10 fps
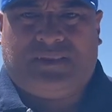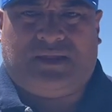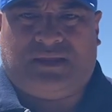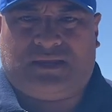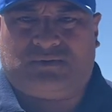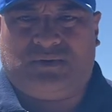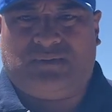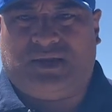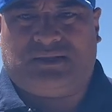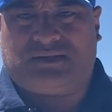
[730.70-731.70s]
and as we
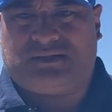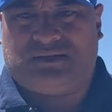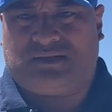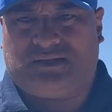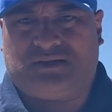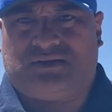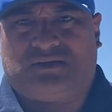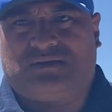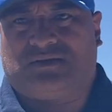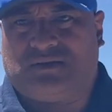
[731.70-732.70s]
made this decisions
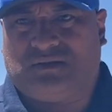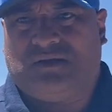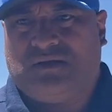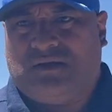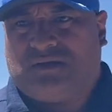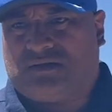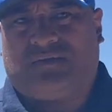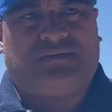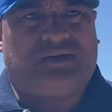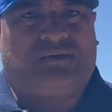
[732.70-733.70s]
to, to
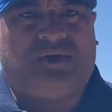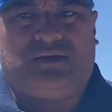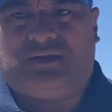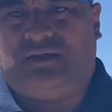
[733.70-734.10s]
shift this way in the